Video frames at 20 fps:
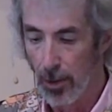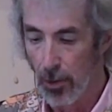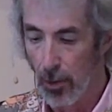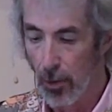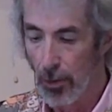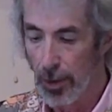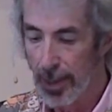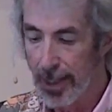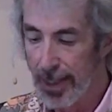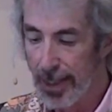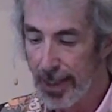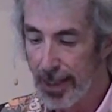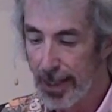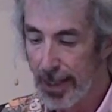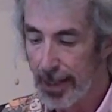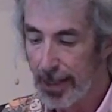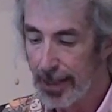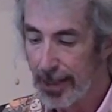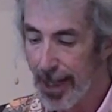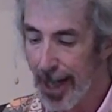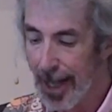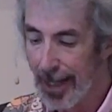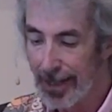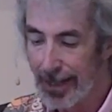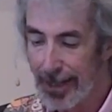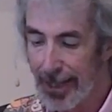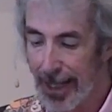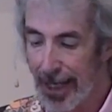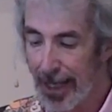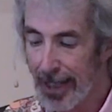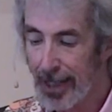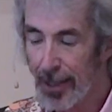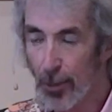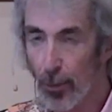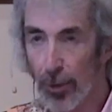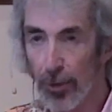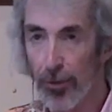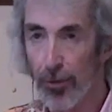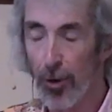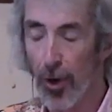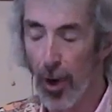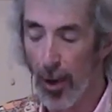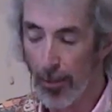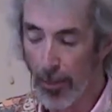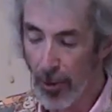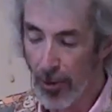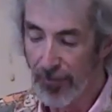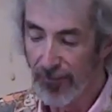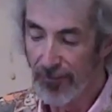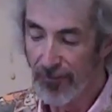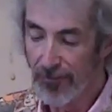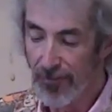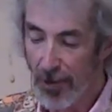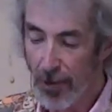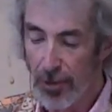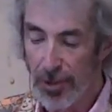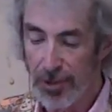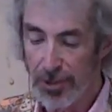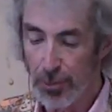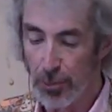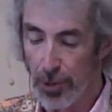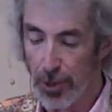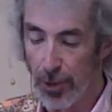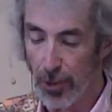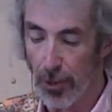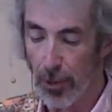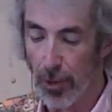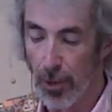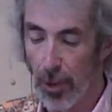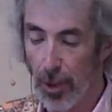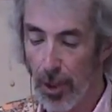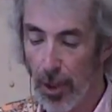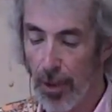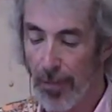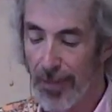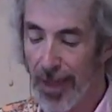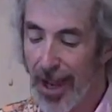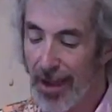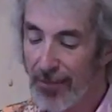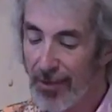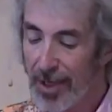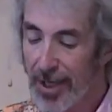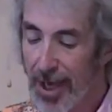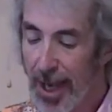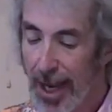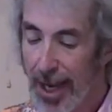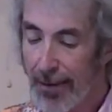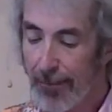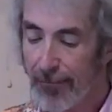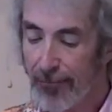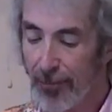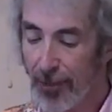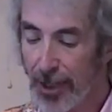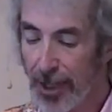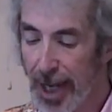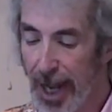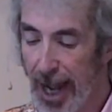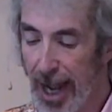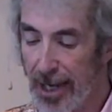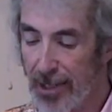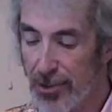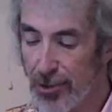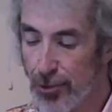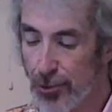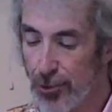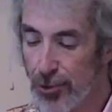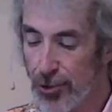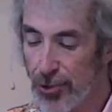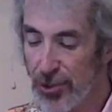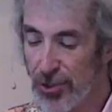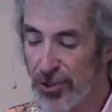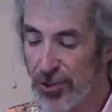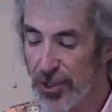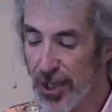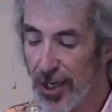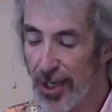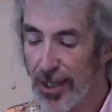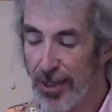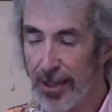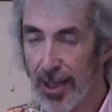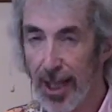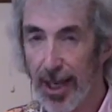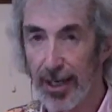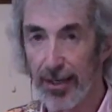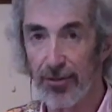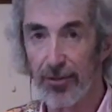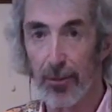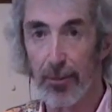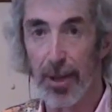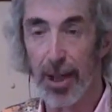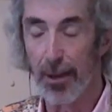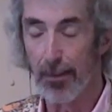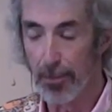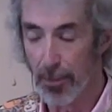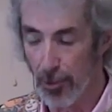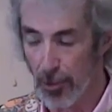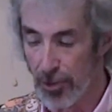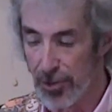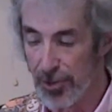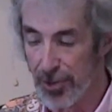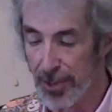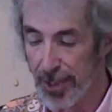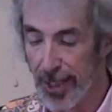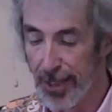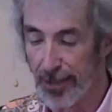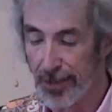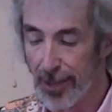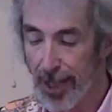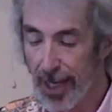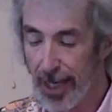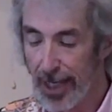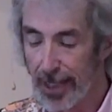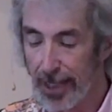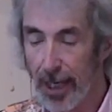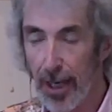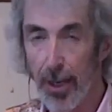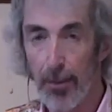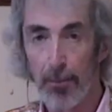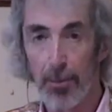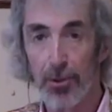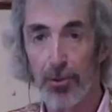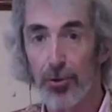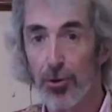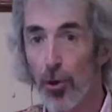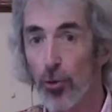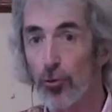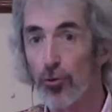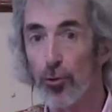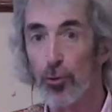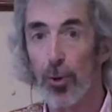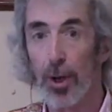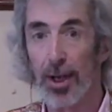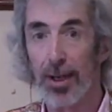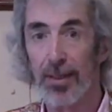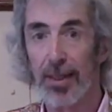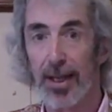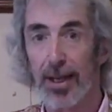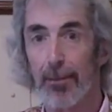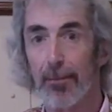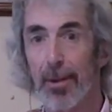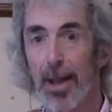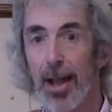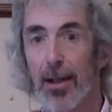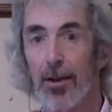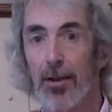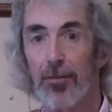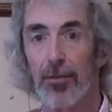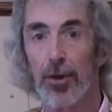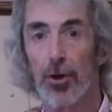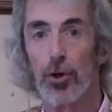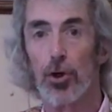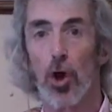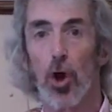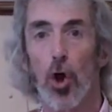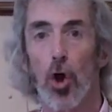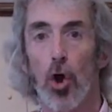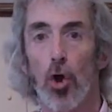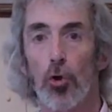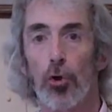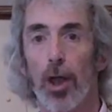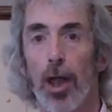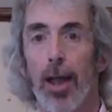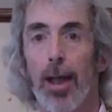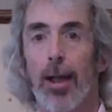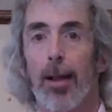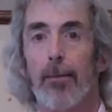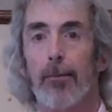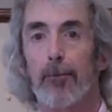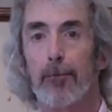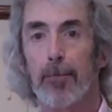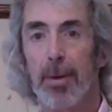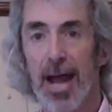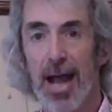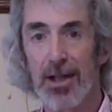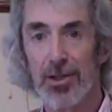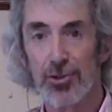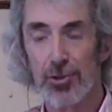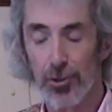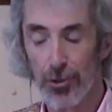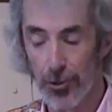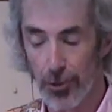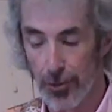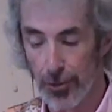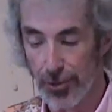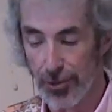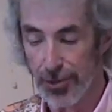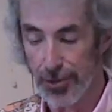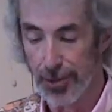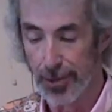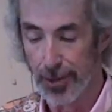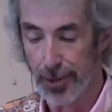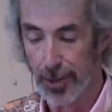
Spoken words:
or eat cotton candy with her up on a Ferris wheel. They have a name for guys who just study things about a person they like but don't do anything about it. They're called bachelors.